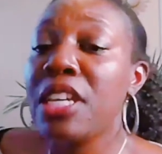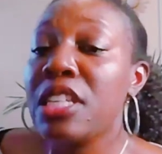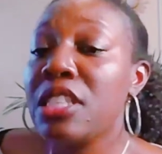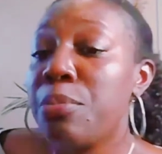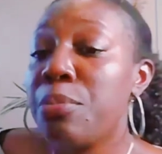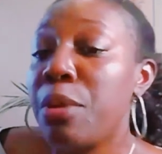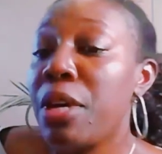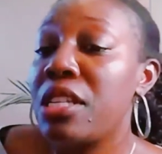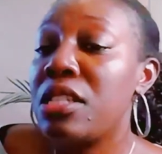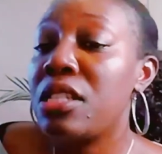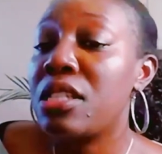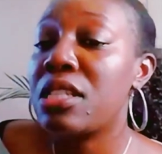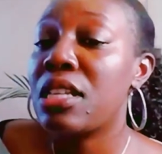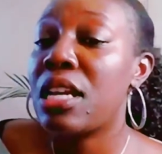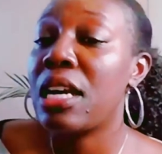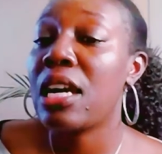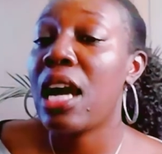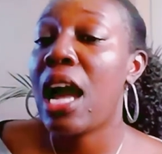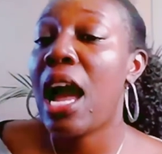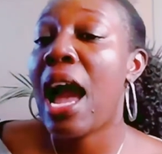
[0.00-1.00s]
it depends.
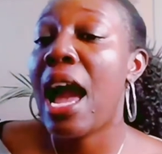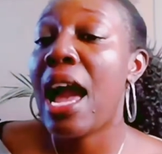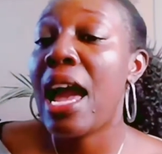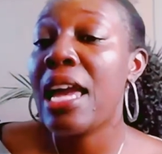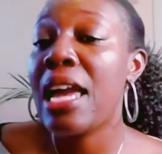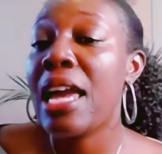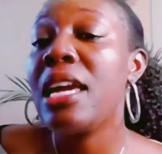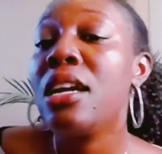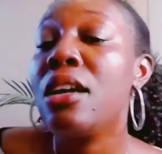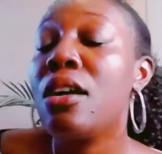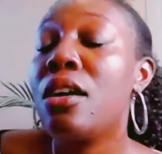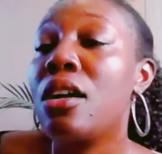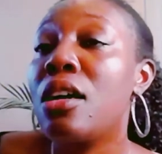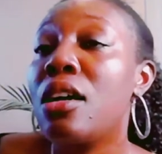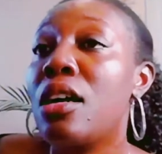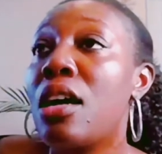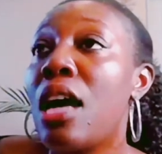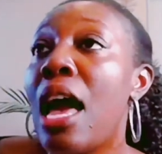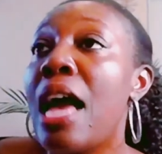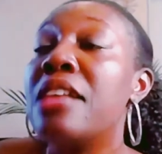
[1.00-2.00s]
Like I
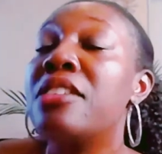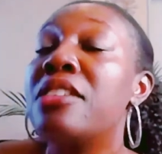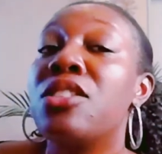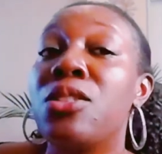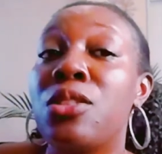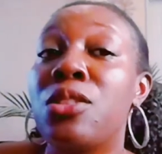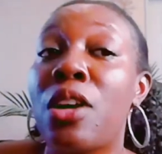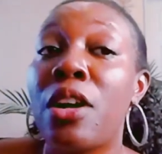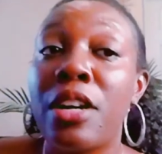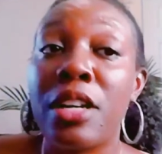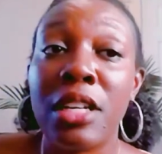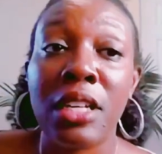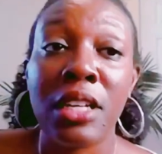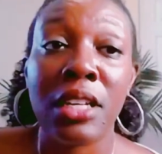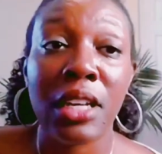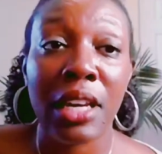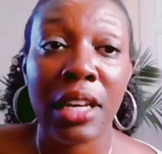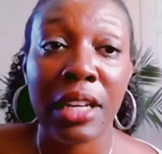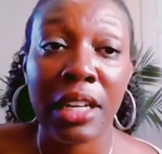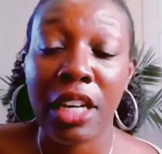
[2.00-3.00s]
had
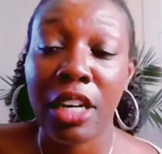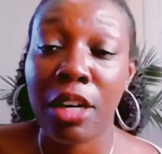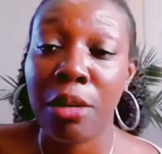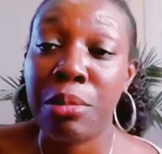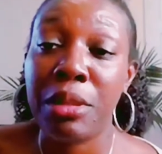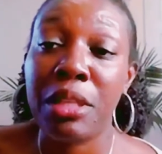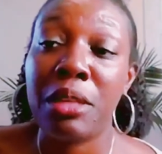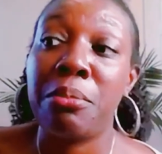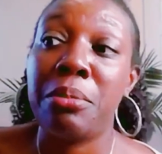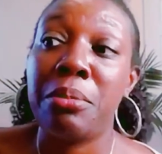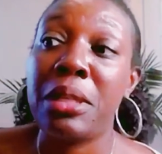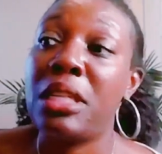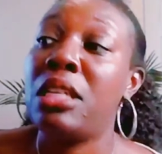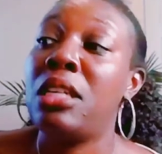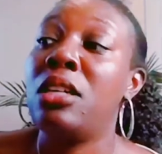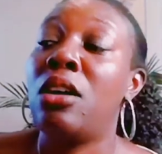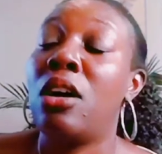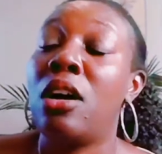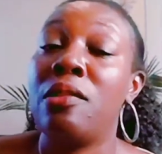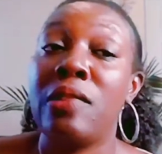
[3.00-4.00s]
started an
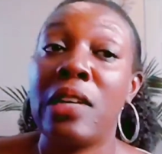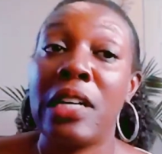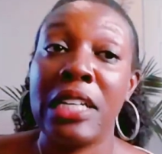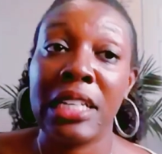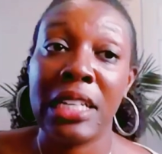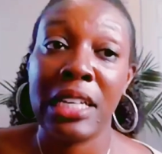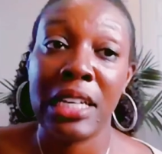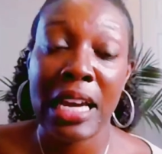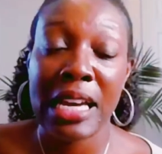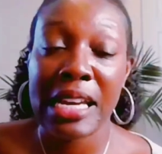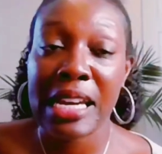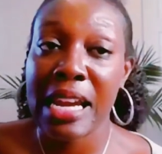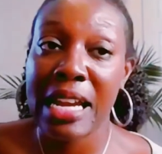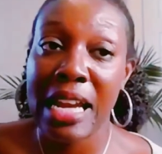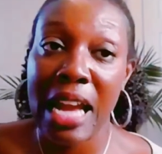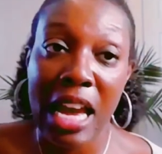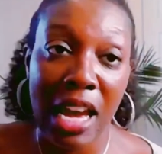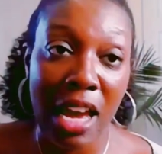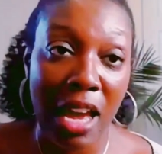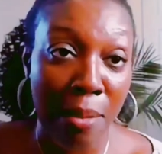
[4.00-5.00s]
Airbnb already and I
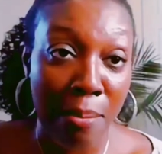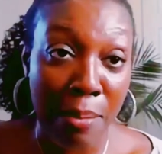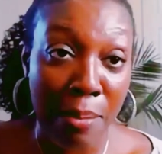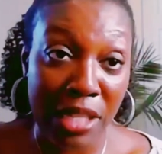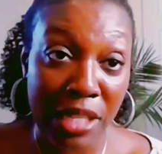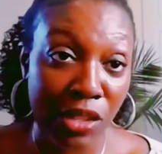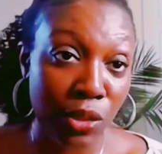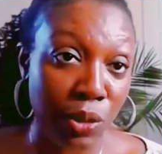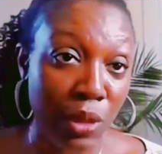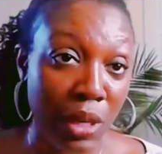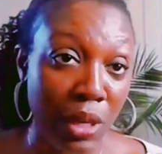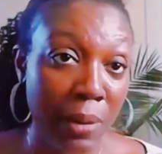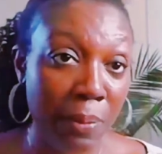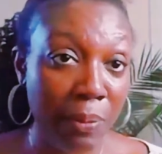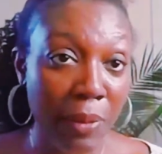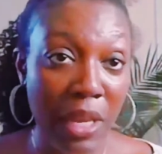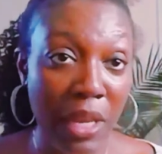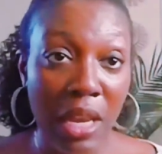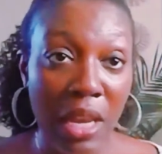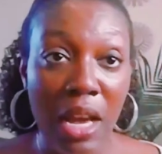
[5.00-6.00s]
got a mentor
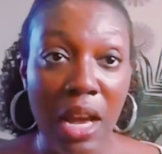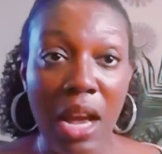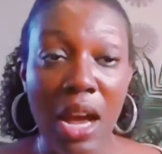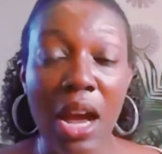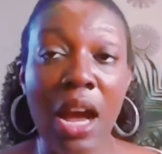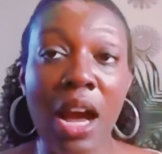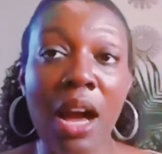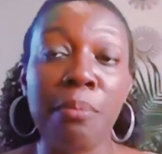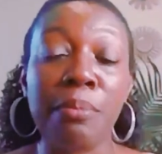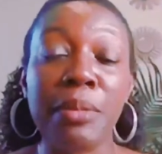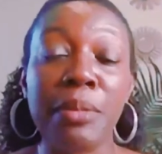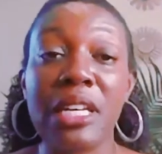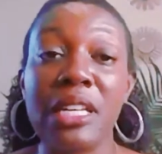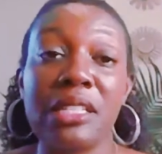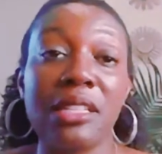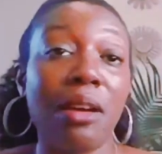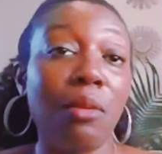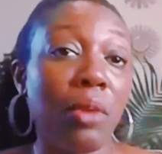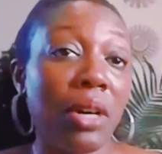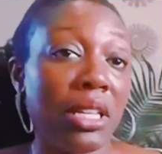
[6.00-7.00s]
um, because
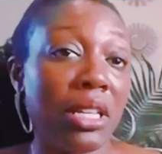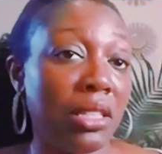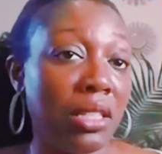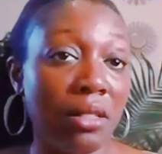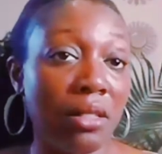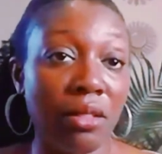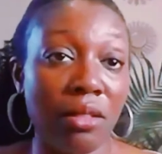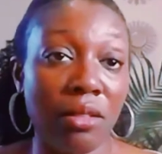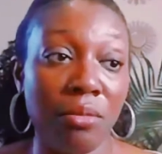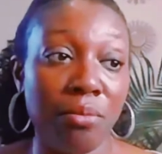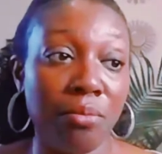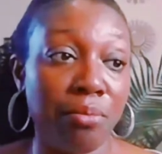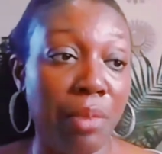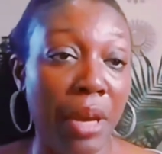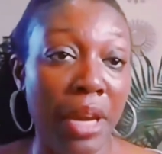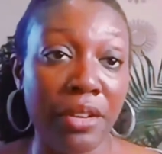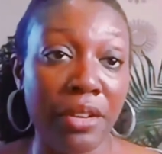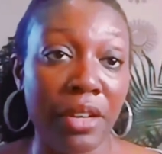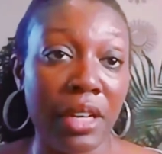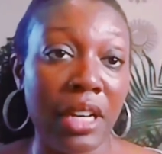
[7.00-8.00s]
I wanted to
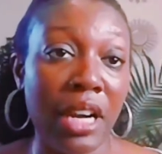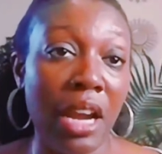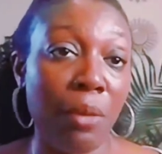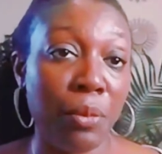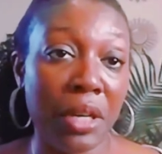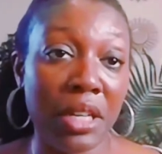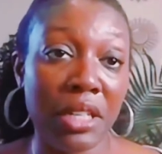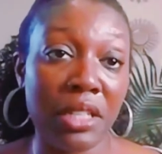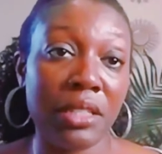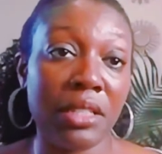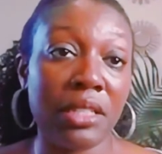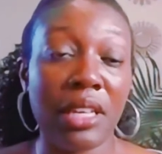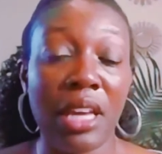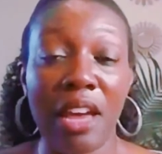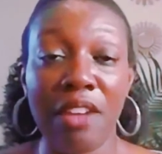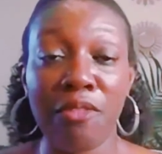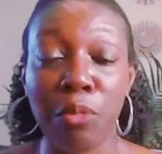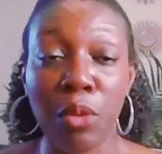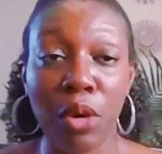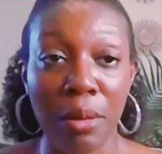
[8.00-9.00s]
better it. I wanted to
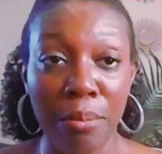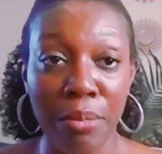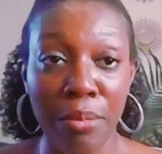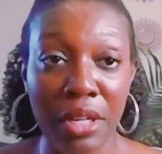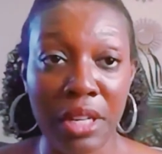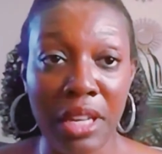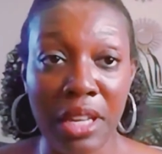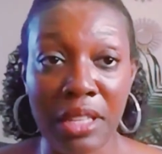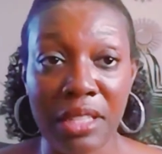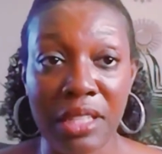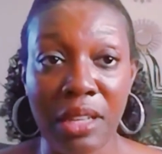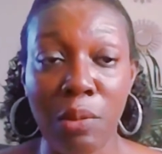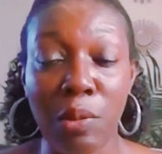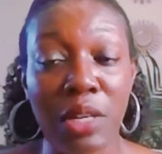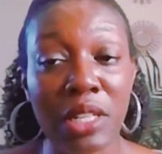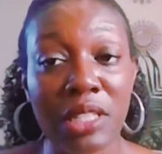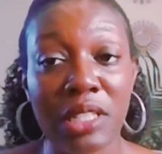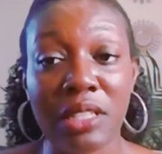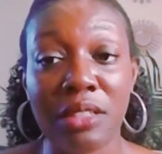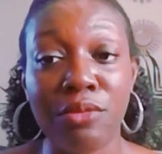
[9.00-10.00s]
have more bookings. I
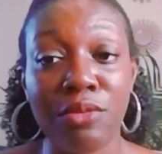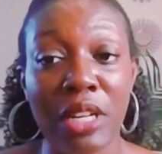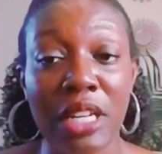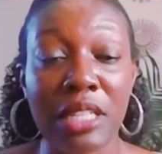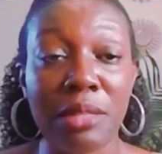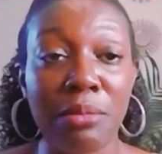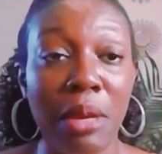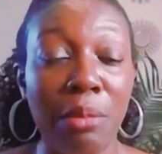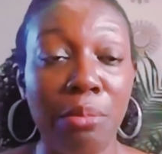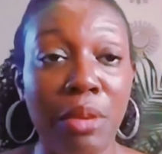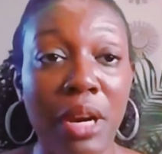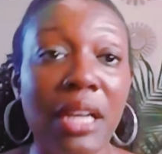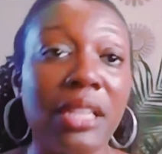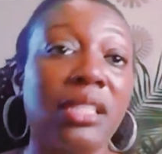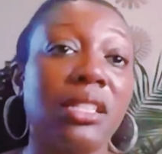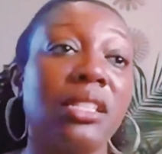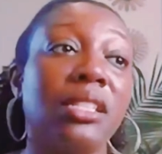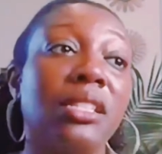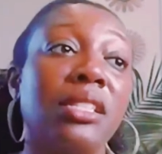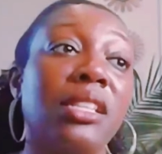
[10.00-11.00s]
wanted to raise my
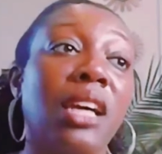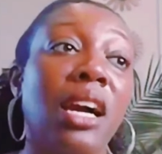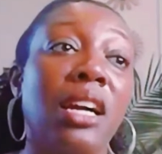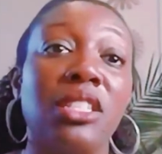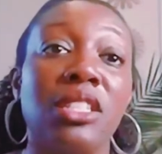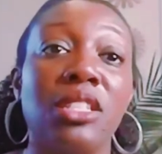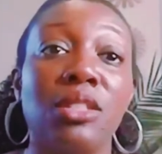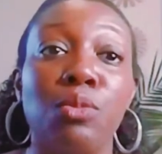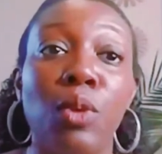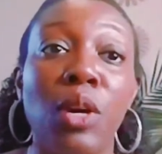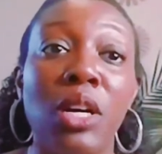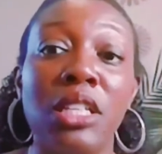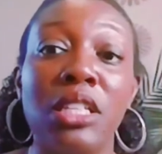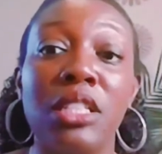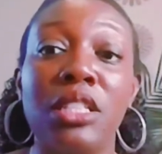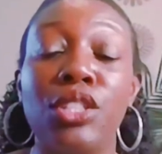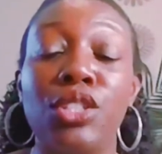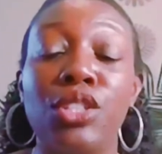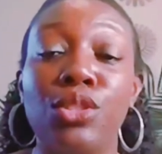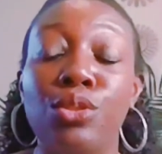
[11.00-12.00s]
prices. I just
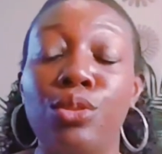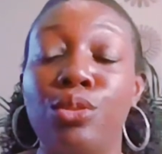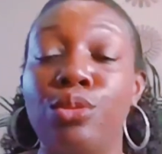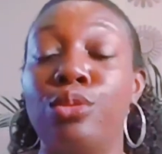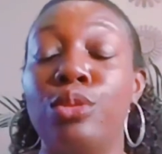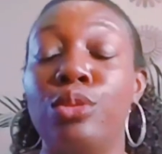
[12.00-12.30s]
wanted to